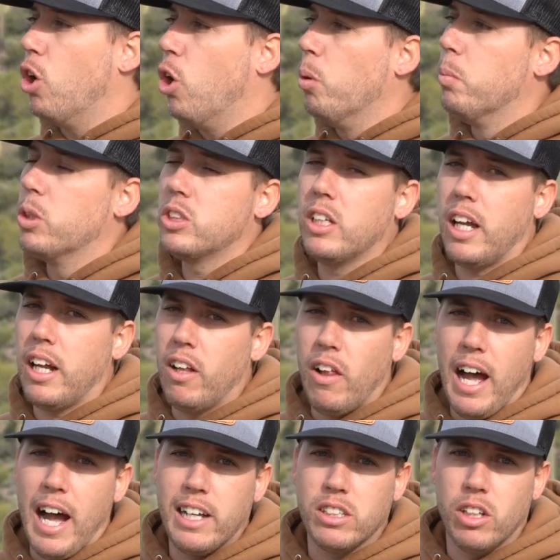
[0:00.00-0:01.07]
almost like
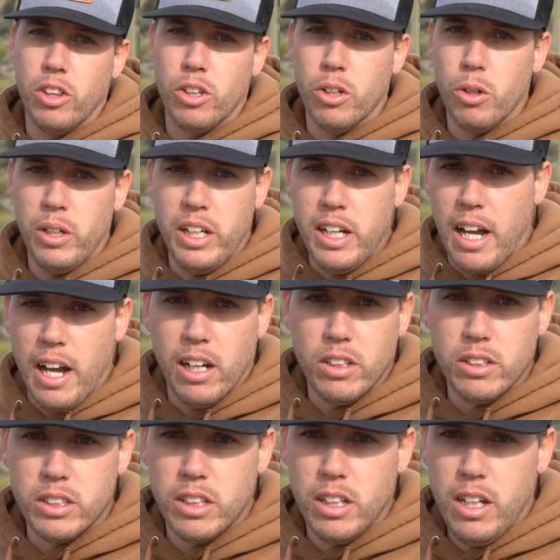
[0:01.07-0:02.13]
glassing through
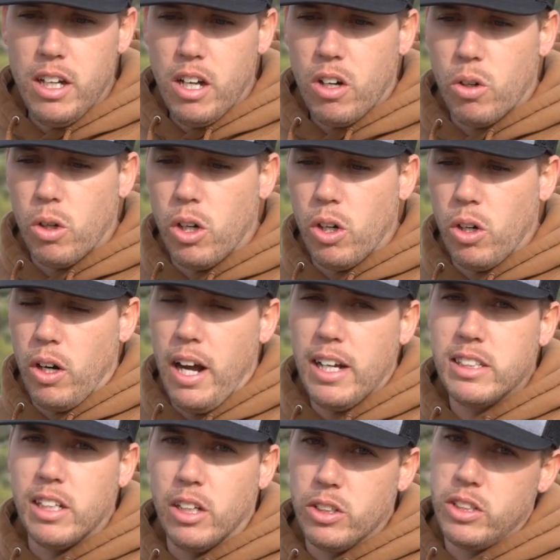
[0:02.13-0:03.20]
ELs or
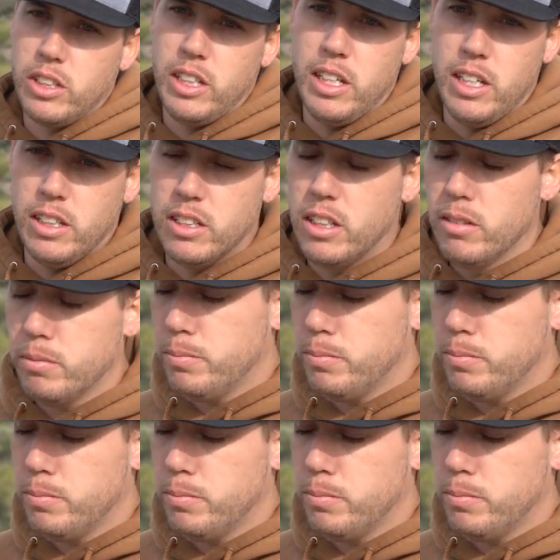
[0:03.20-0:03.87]
SLCs,